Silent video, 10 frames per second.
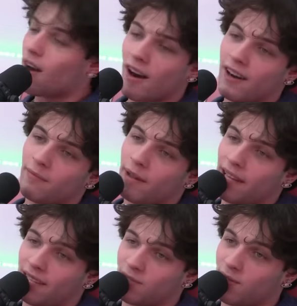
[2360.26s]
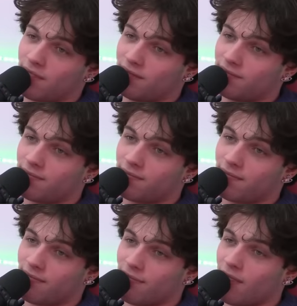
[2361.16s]
All right, my last one.
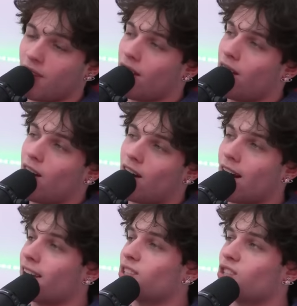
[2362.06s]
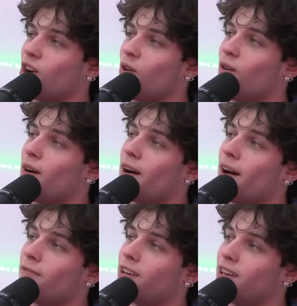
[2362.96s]
Okay. All right, so
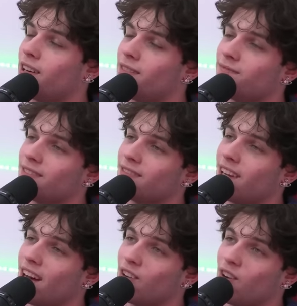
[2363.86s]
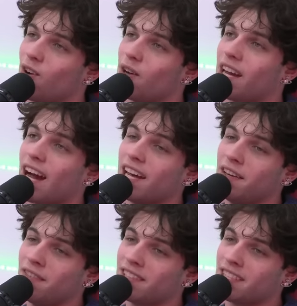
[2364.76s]
I don't know. It
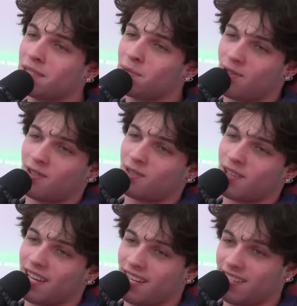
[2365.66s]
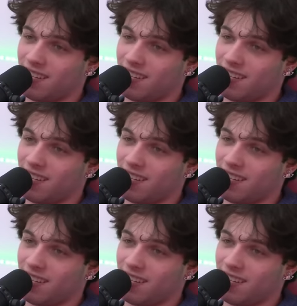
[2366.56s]
kind of exists, but it also kind of